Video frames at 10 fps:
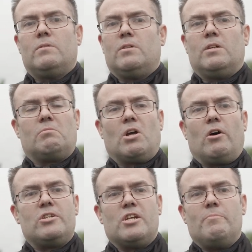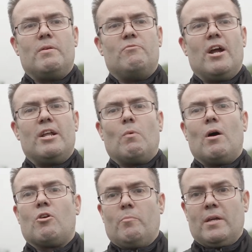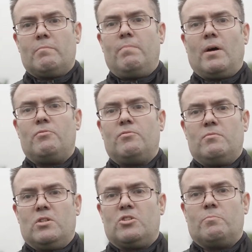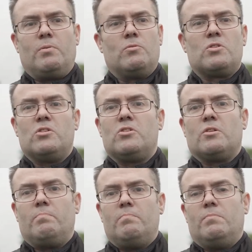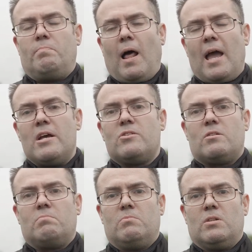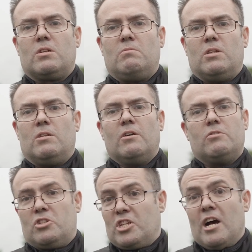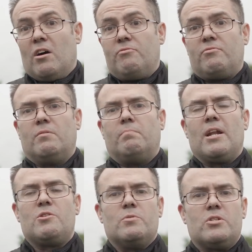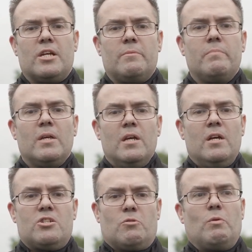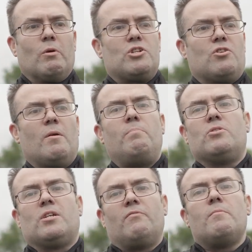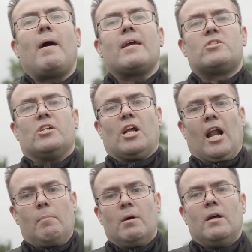The guys here have been really welcoming, both the supporters, the players, yourself, the management team. So we want to try and put something back to the club.